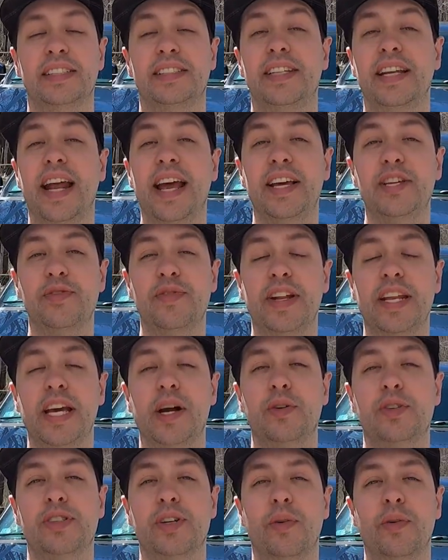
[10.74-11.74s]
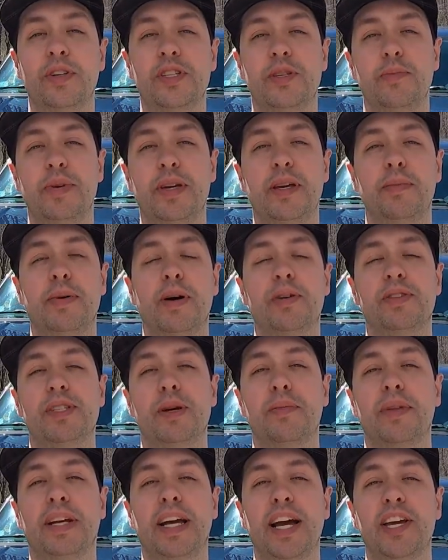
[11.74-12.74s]
Today's video is going to be about
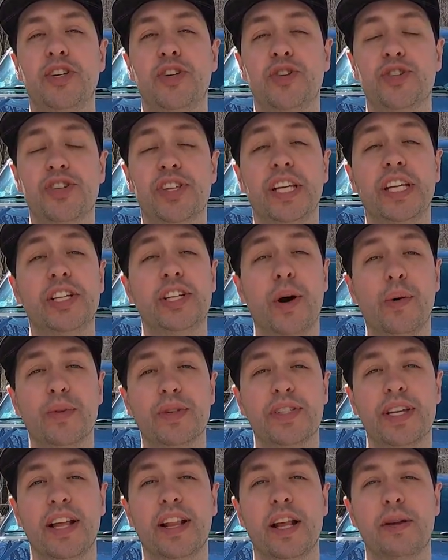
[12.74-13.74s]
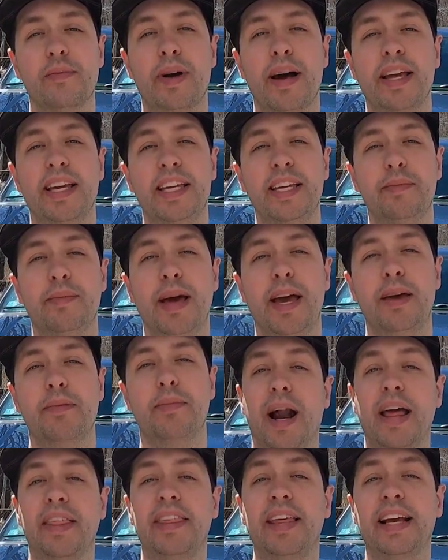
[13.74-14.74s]
something I usually don't sell on my eBay,
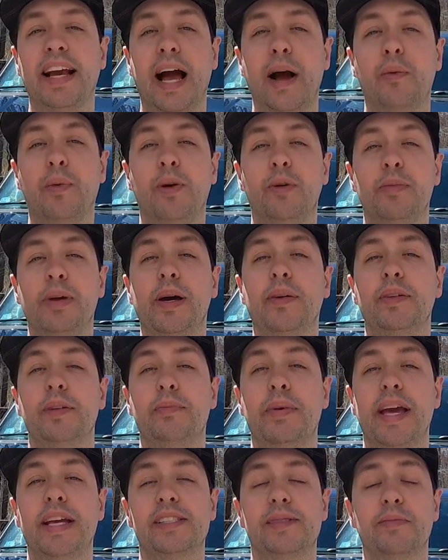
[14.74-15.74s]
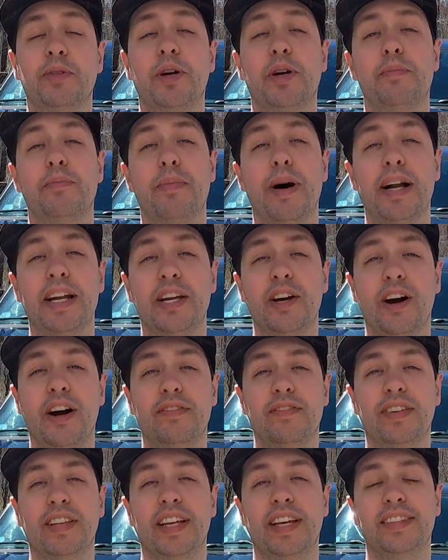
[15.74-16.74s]
but I think I will be able to make some good money
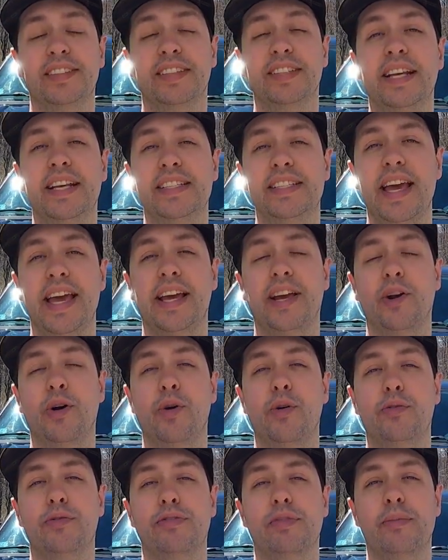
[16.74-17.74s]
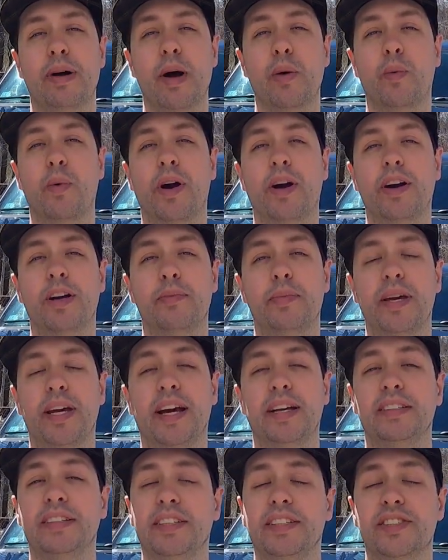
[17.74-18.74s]
off of this. I did take it home from my work
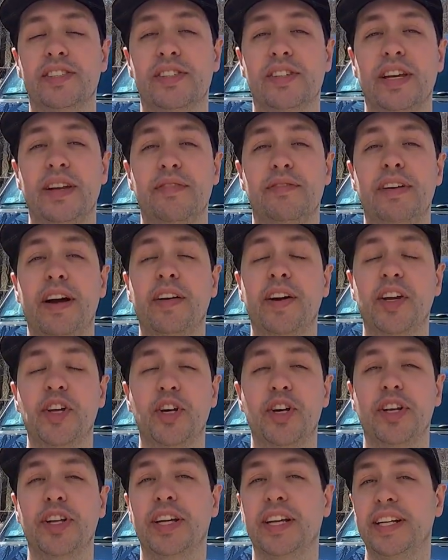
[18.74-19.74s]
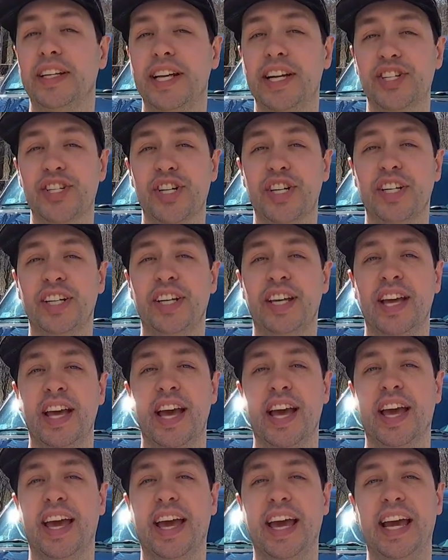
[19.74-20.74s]
because it is in very good condition
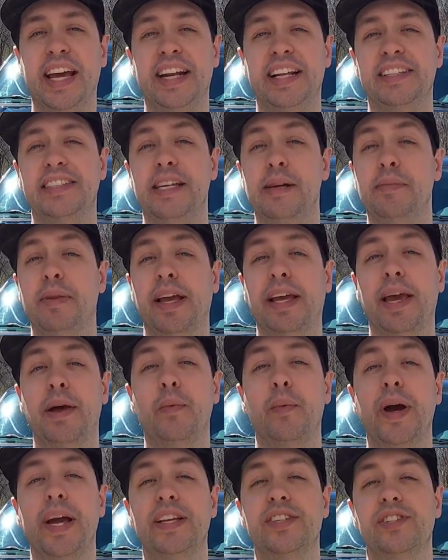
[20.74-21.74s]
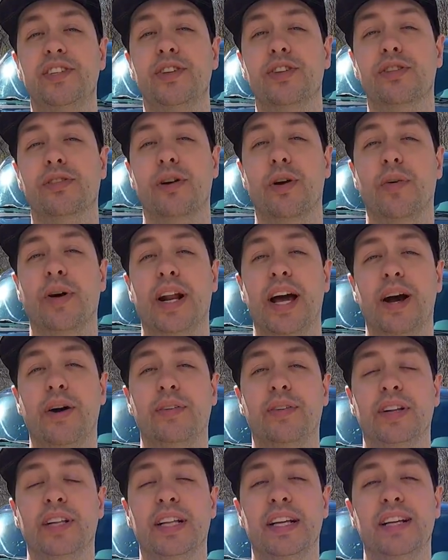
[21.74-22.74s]
and it seemed like a waste to throw it
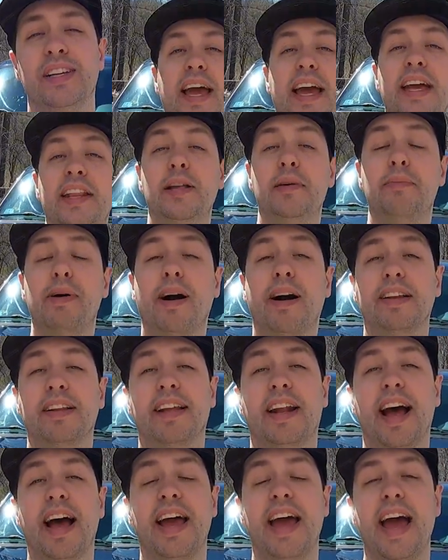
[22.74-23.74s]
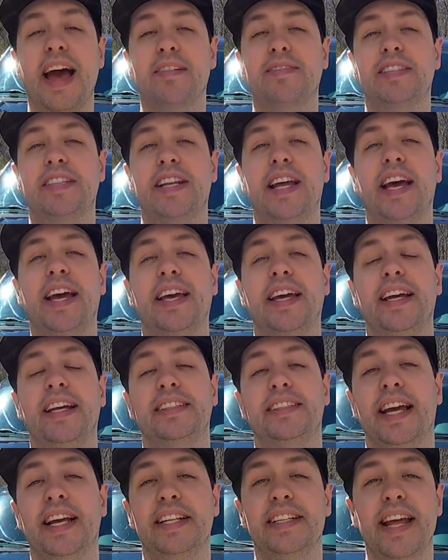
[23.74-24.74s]
out. And the part that I have today
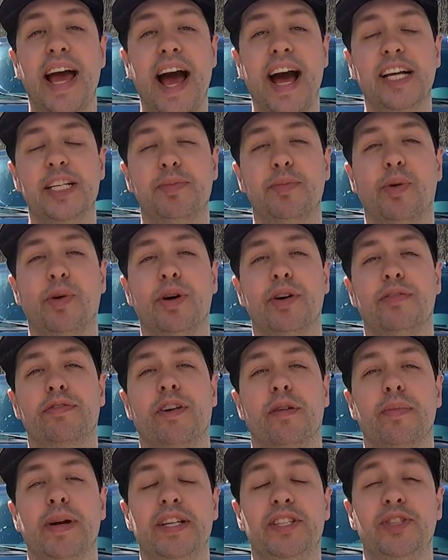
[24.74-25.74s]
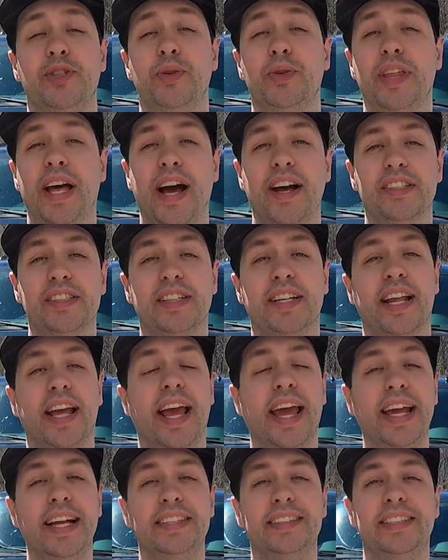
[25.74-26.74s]
is a dashboard from a
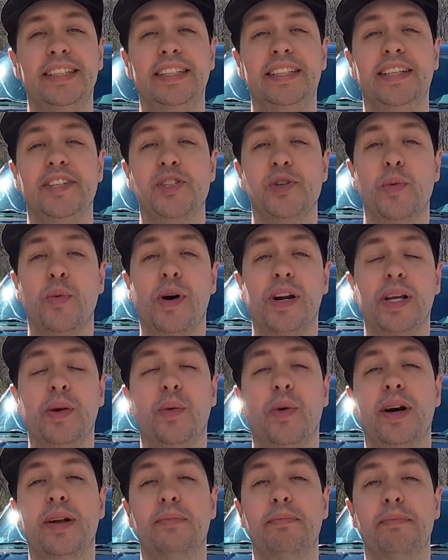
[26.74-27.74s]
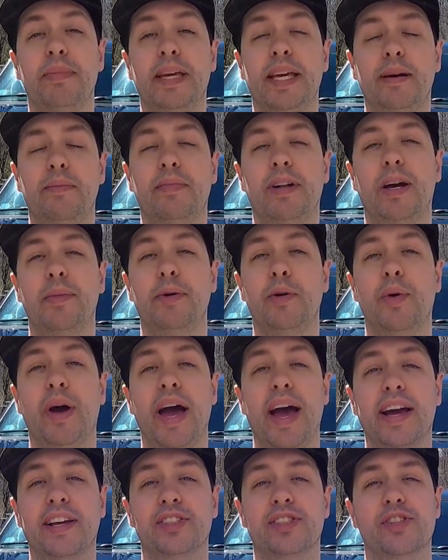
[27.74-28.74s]
2018 to 21 BMW
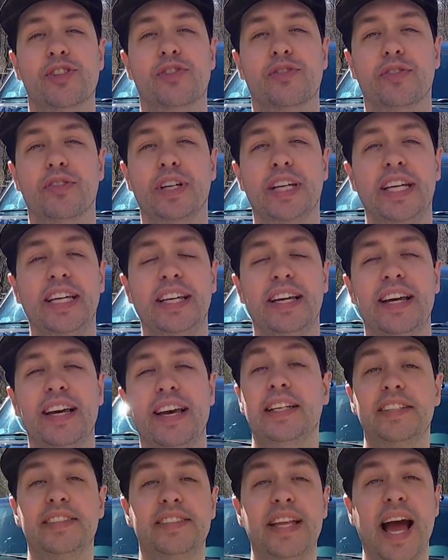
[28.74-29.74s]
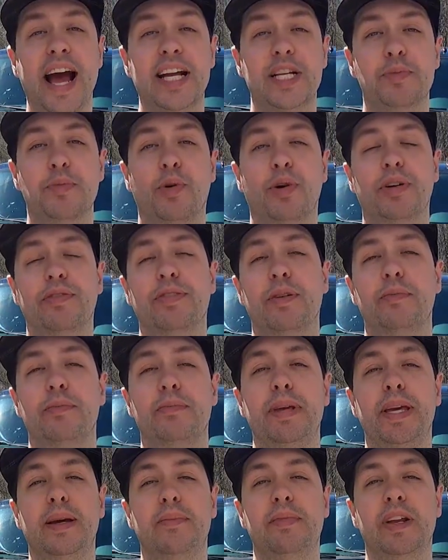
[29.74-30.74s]
X3. This dashboard from
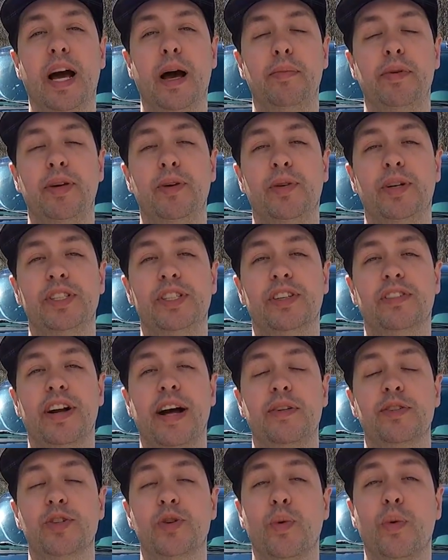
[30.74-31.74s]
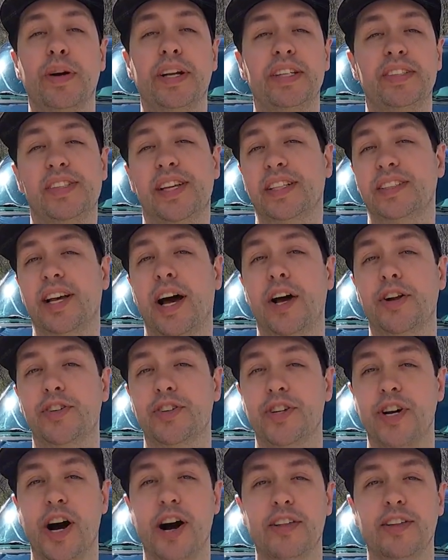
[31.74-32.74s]
BMW is around
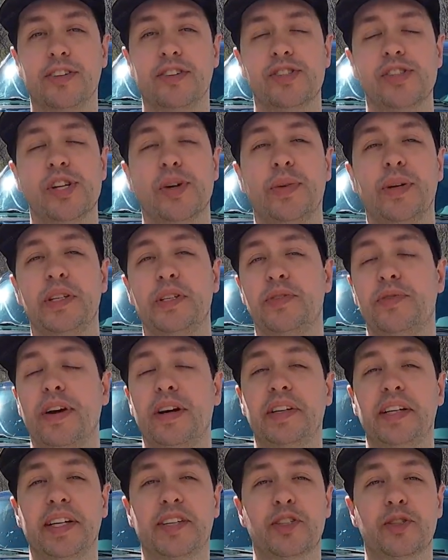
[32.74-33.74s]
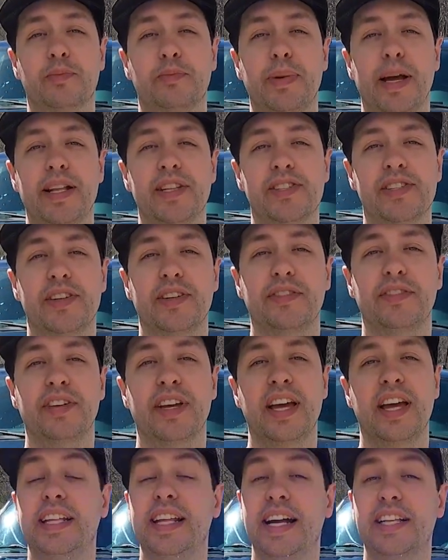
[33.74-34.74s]
$2,600, so it is very expensive,
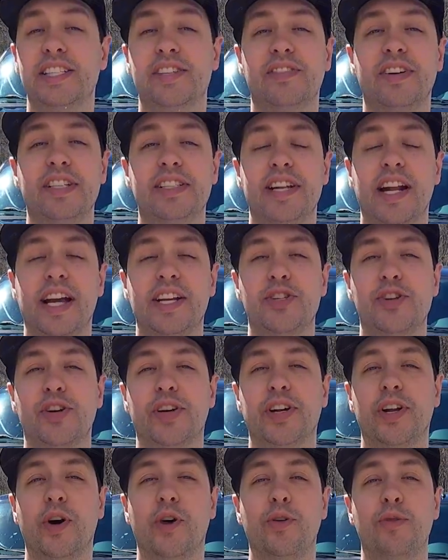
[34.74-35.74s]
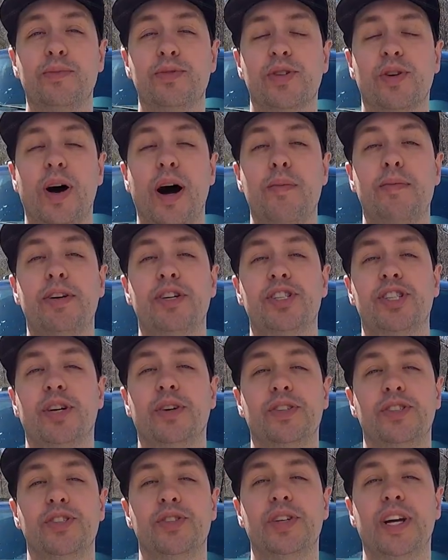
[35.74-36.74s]
and that's the reason I took it home. So I'm going to show
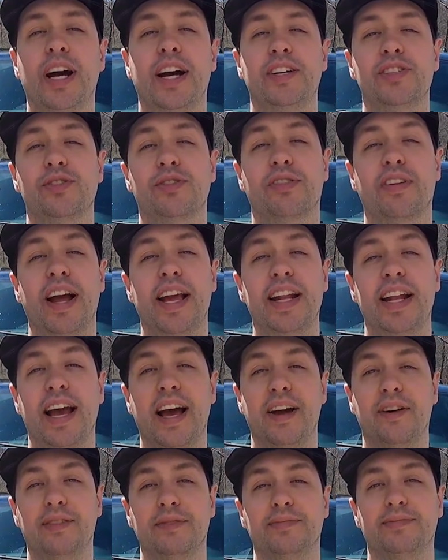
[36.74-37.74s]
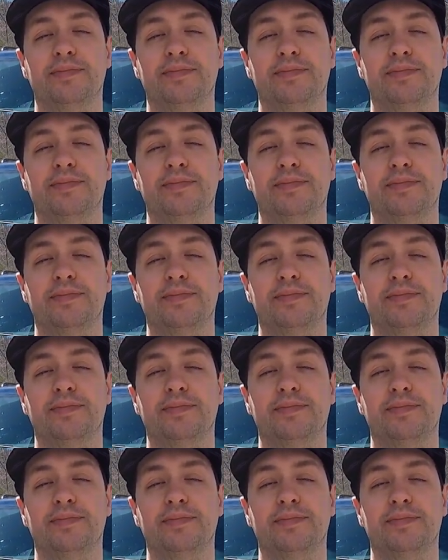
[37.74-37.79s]
it to you guys right now.